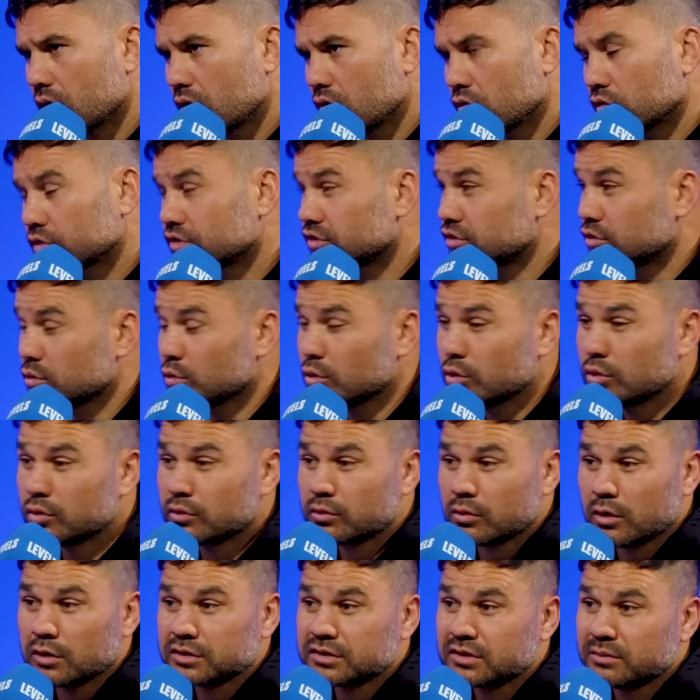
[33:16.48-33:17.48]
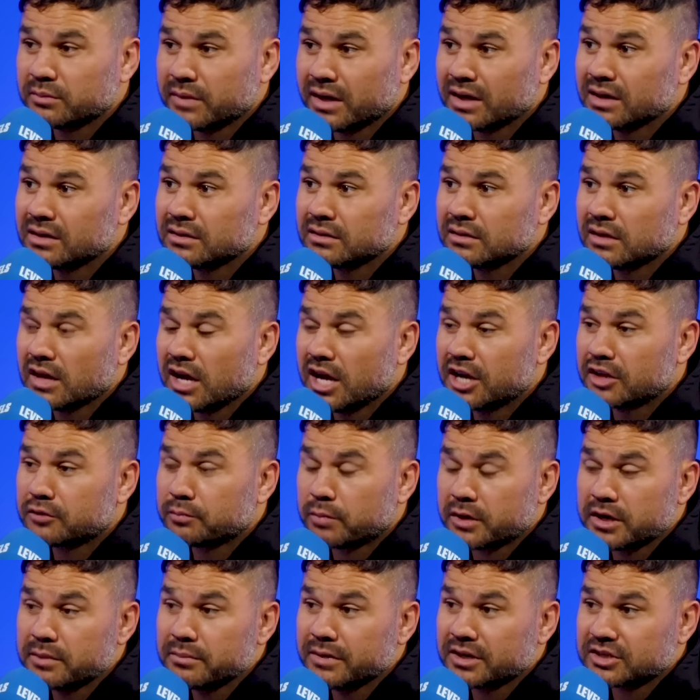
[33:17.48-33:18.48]
It's still a good roster, mate. And it's
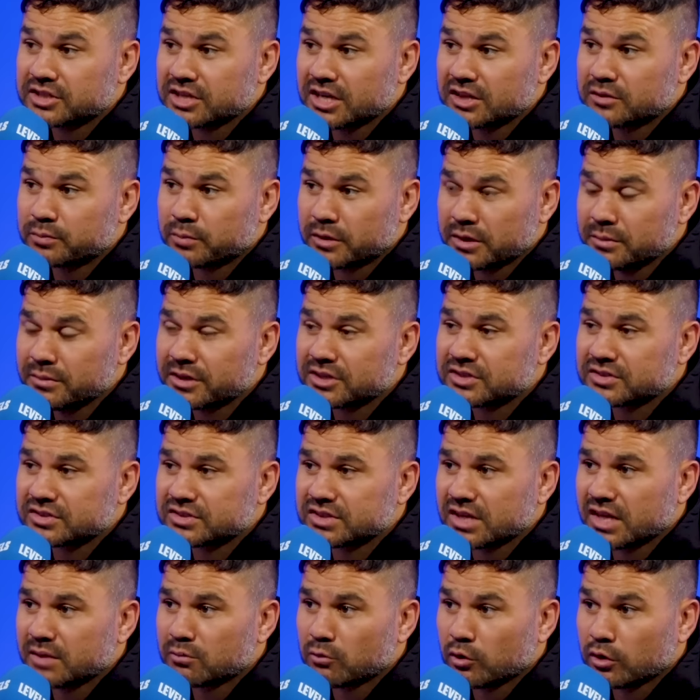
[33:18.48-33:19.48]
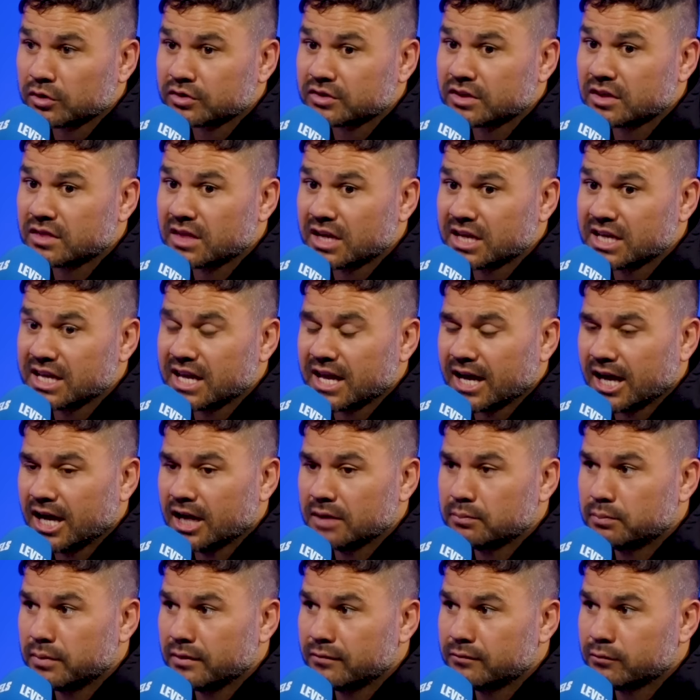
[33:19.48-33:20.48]
pretty much the same roster that he
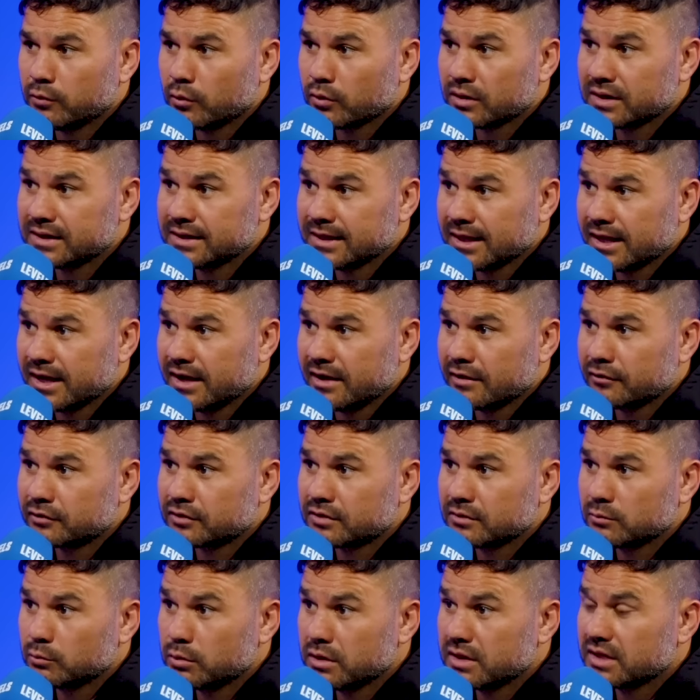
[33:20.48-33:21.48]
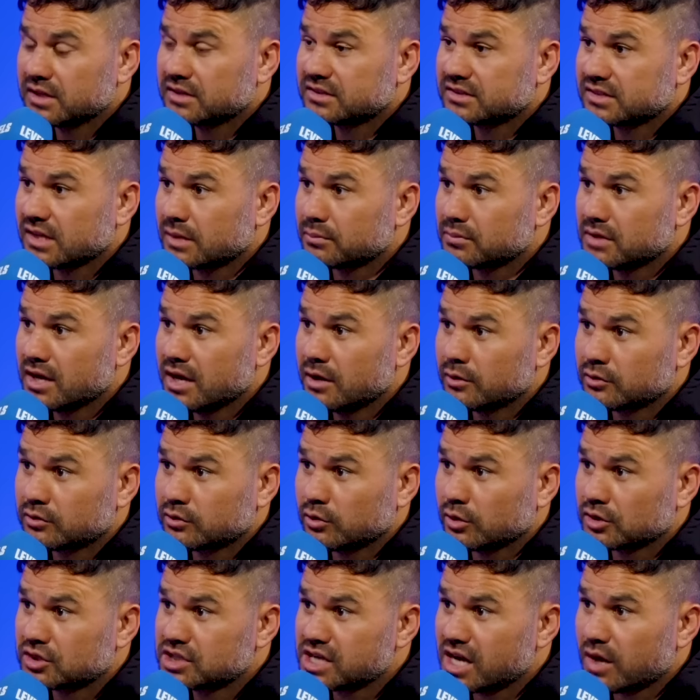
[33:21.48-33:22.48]
had before he left, except now it's
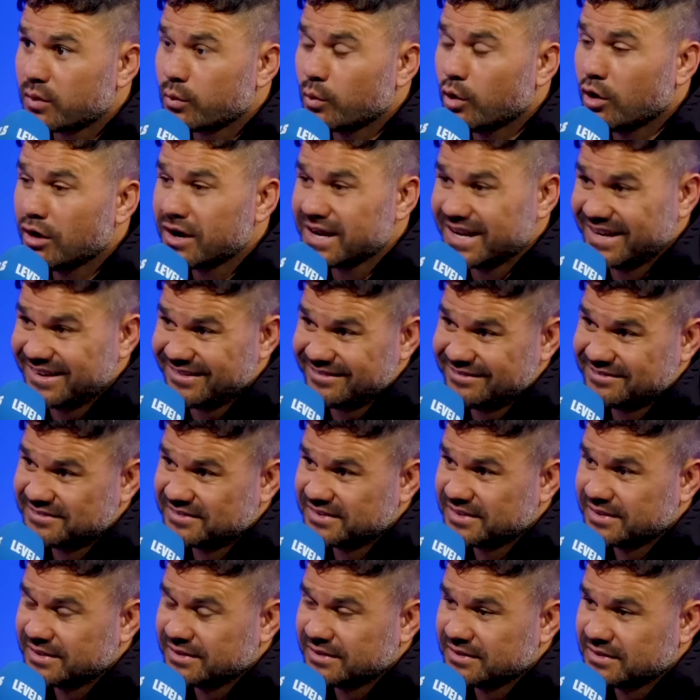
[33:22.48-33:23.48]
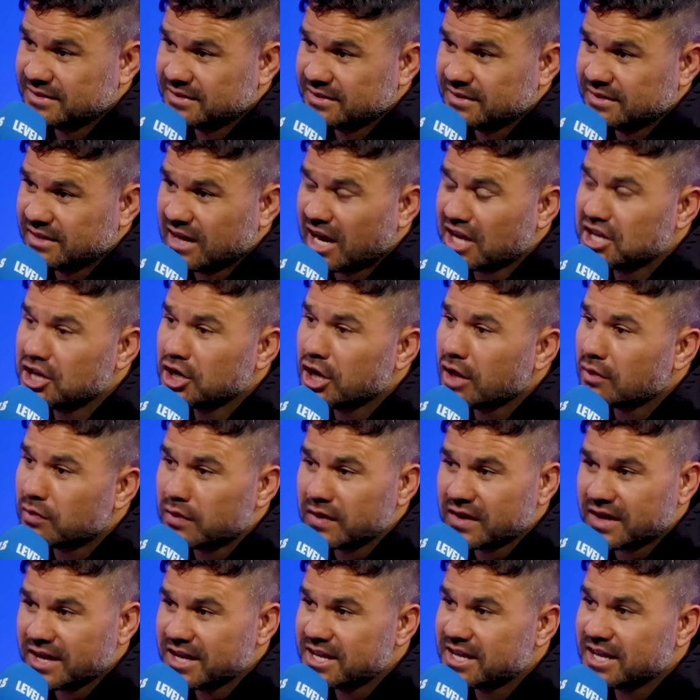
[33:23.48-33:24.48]
got Jack White. And you don't
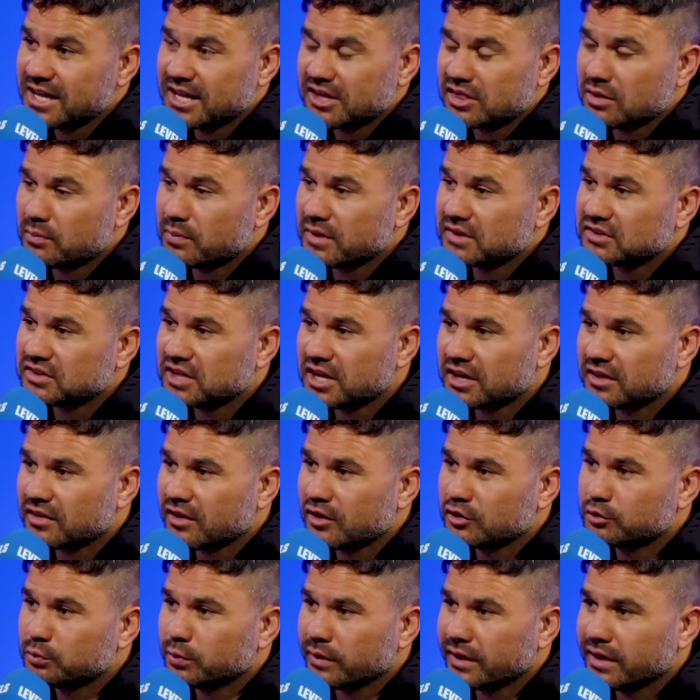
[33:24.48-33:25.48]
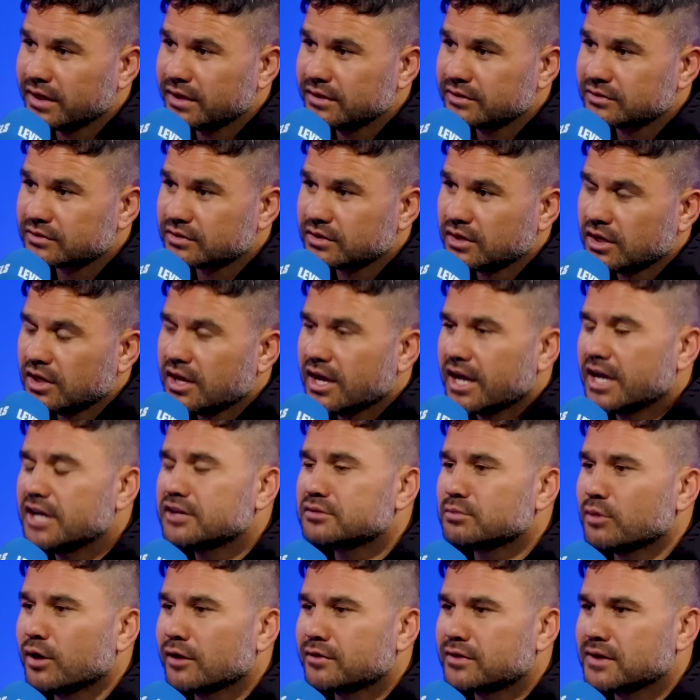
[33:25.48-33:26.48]
think he can get the best out of those players?
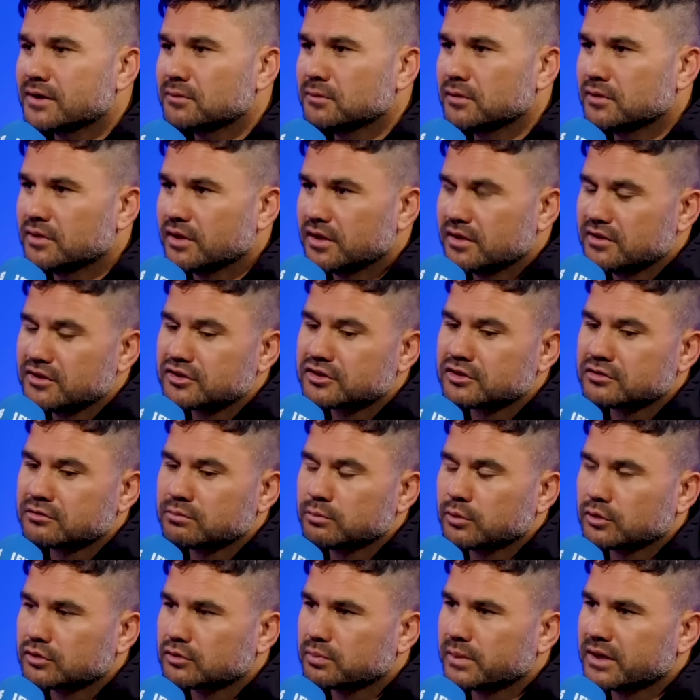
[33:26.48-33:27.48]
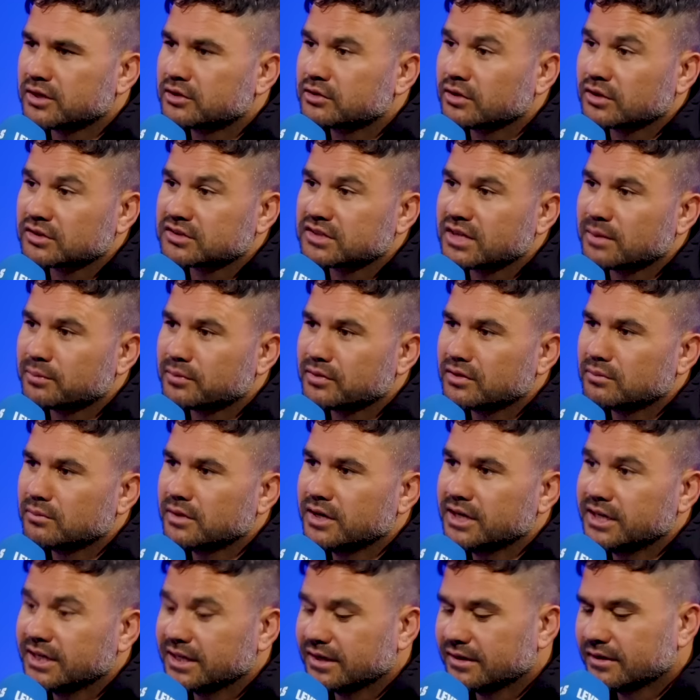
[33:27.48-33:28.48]
Here's my thing with it, and this is what's been tossed up in the
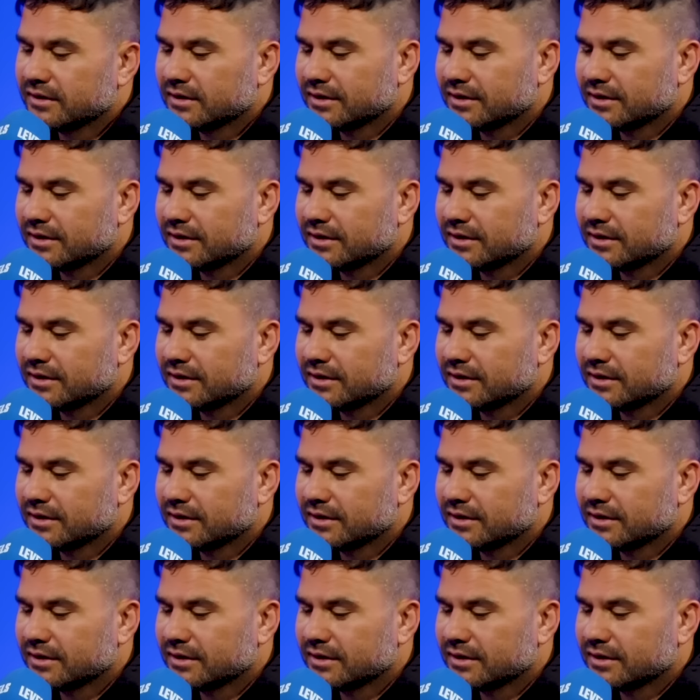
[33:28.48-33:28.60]
media.